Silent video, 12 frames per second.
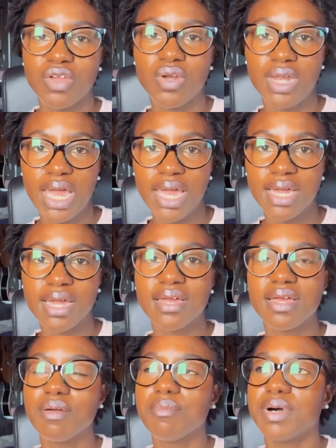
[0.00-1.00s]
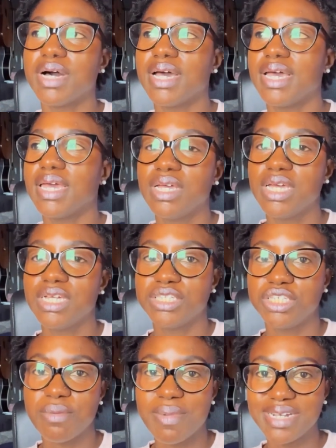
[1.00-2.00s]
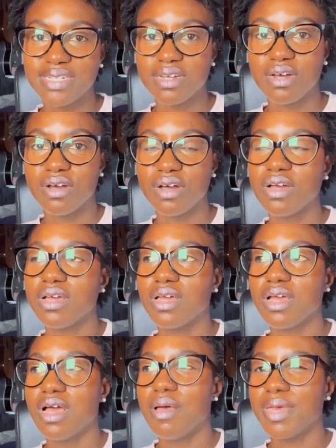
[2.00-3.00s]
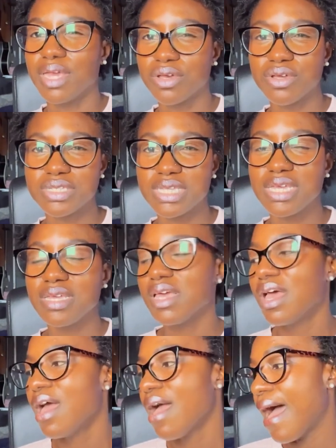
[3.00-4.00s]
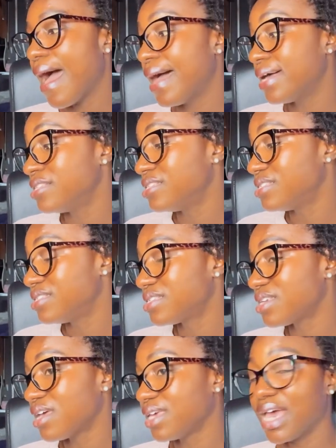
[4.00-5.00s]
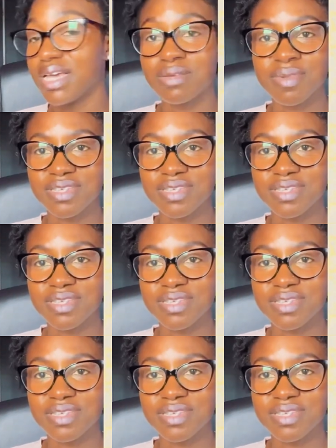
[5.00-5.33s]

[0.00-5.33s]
Your Neck by Chimamanda Ngozi. And yeah, so I'm